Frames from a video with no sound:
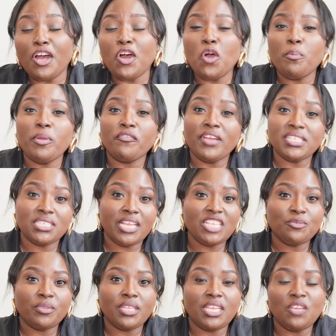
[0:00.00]
I hope it
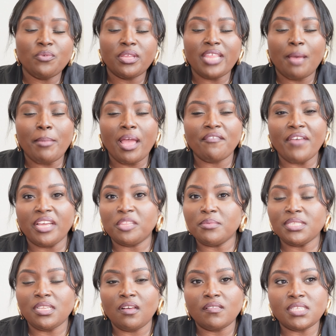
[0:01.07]
resonates with anyone that might find
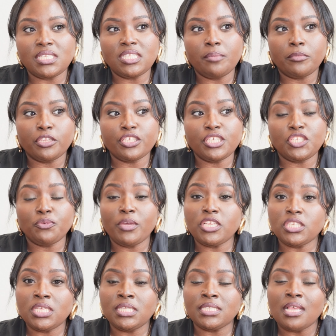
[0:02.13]
themselves in similar
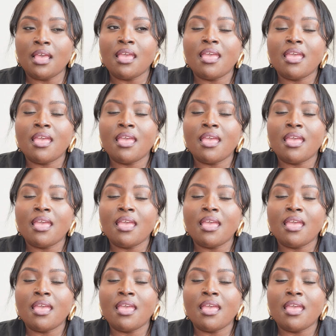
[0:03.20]
situations.